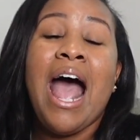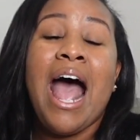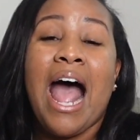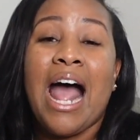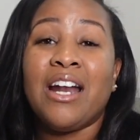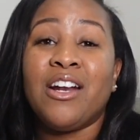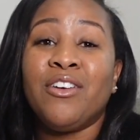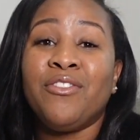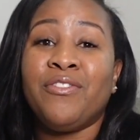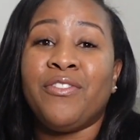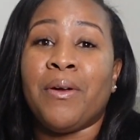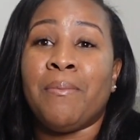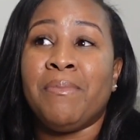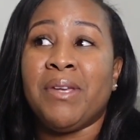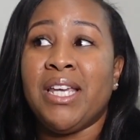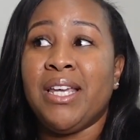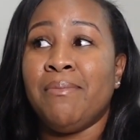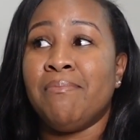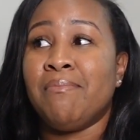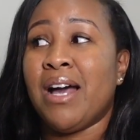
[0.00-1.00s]
I know for
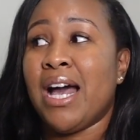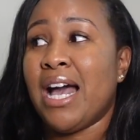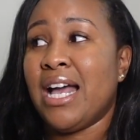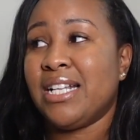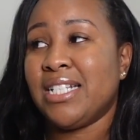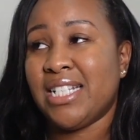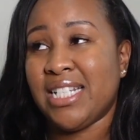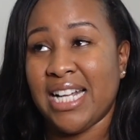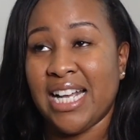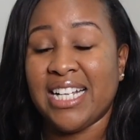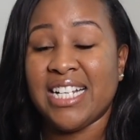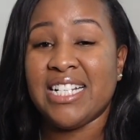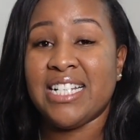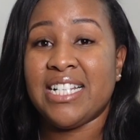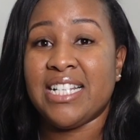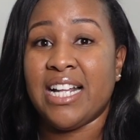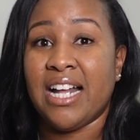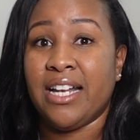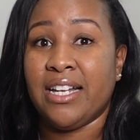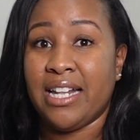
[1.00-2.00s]
me, my second
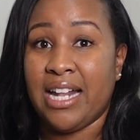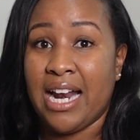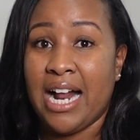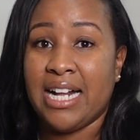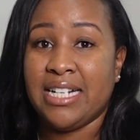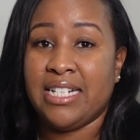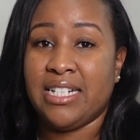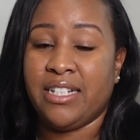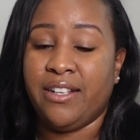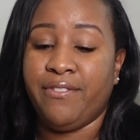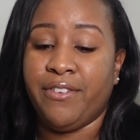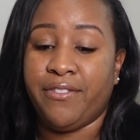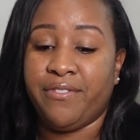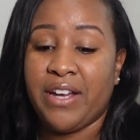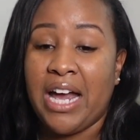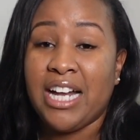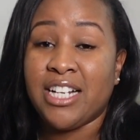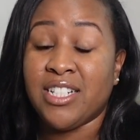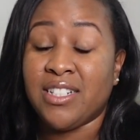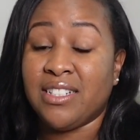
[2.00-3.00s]
son that I delivered
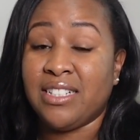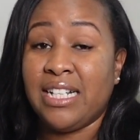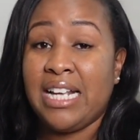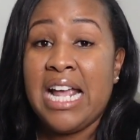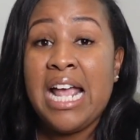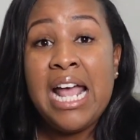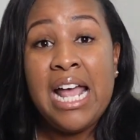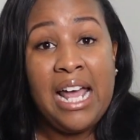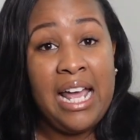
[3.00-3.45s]
vaginally,